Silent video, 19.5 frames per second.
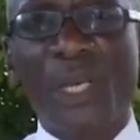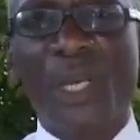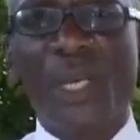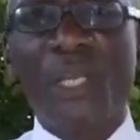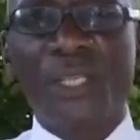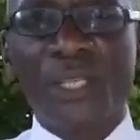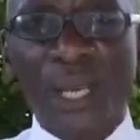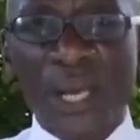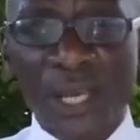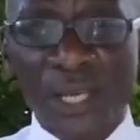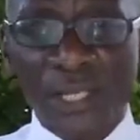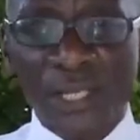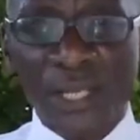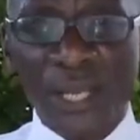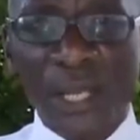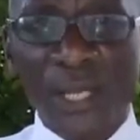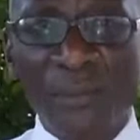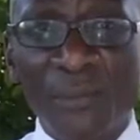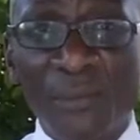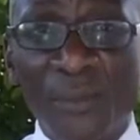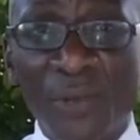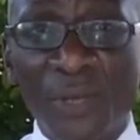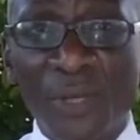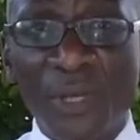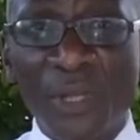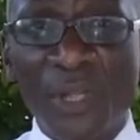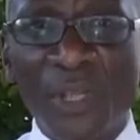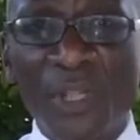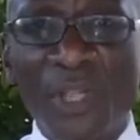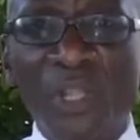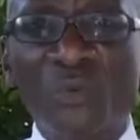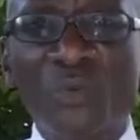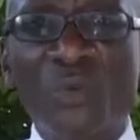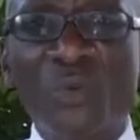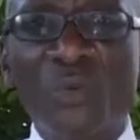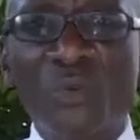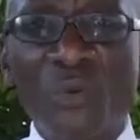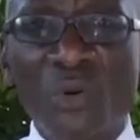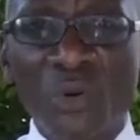It's high time that
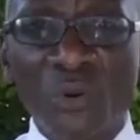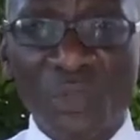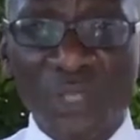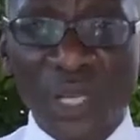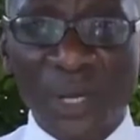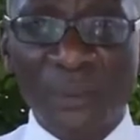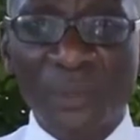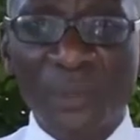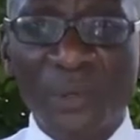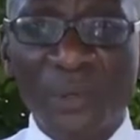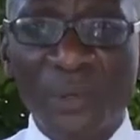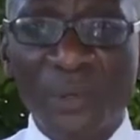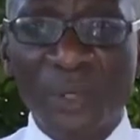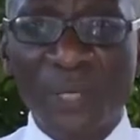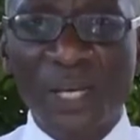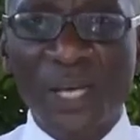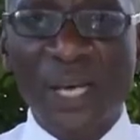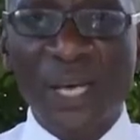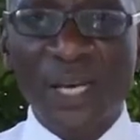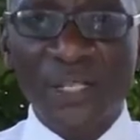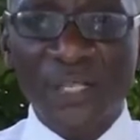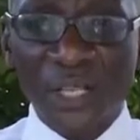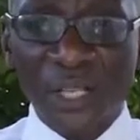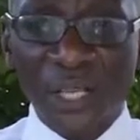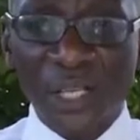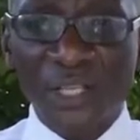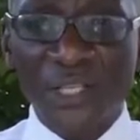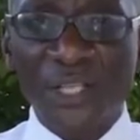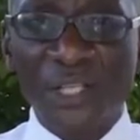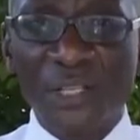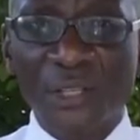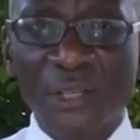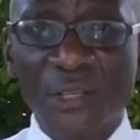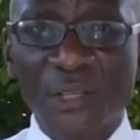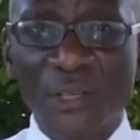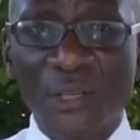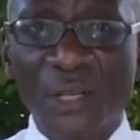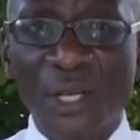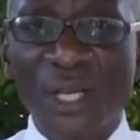we rose up as a nation
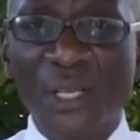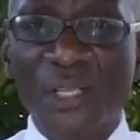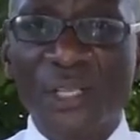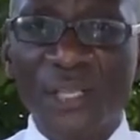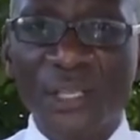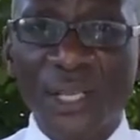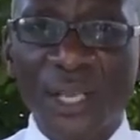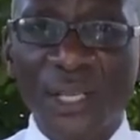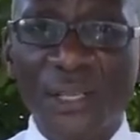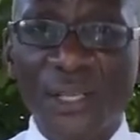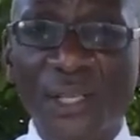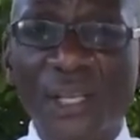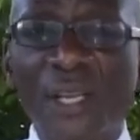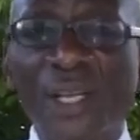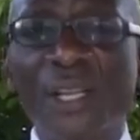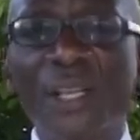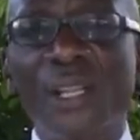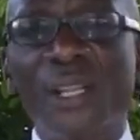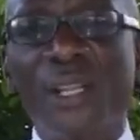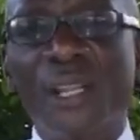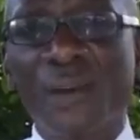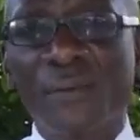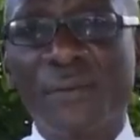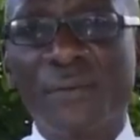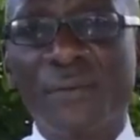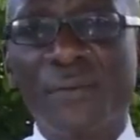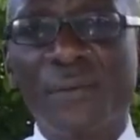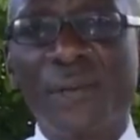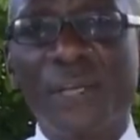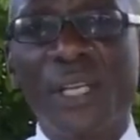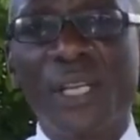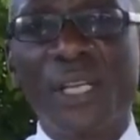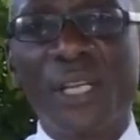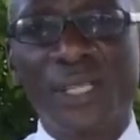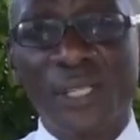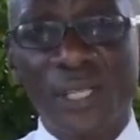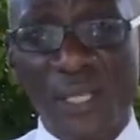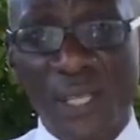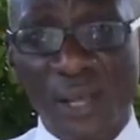and said, enough
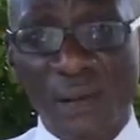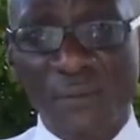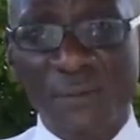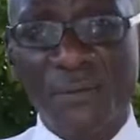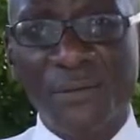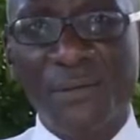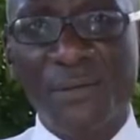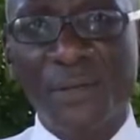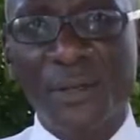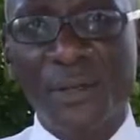is enough.